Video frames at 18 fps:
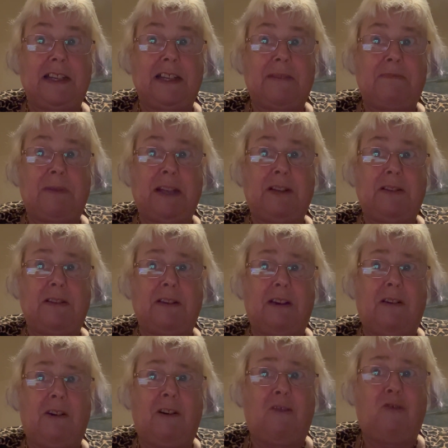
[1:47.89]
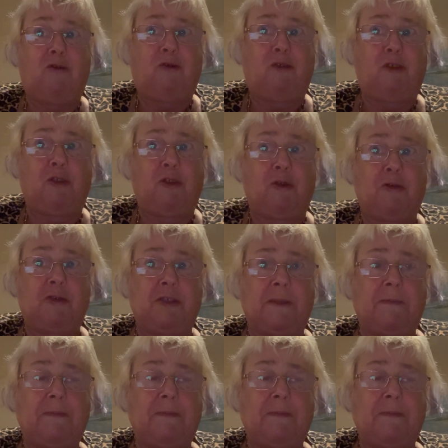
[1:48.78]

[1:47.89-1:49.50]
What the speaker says: a bit off food.